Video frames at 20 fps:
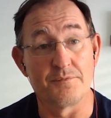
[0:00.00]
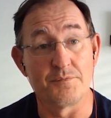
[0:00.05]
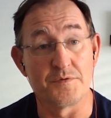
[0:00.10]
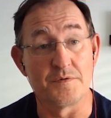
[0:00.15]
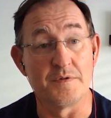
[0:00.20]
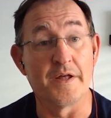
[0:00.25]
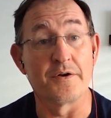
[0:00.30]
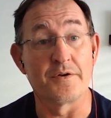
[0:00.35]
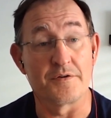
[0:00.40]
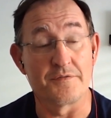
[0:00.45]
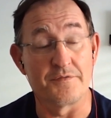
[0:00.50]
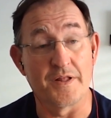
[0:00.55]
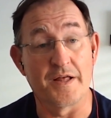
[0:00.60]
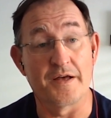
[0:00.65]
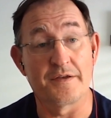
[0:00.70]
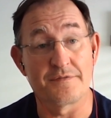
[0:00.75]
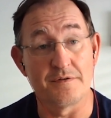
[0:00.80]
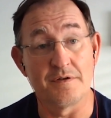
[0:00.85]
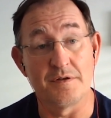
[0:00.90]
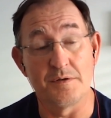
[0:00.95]
not only
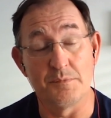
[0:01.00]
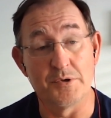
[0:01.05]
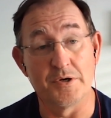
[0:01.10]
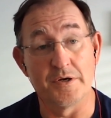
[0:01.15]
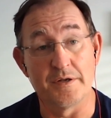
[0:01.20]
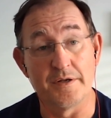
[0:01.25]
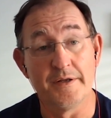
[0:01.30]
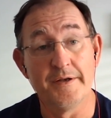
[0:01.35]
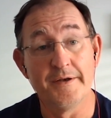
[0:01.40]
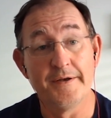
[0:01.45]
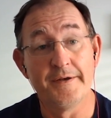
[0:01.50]
velocity, but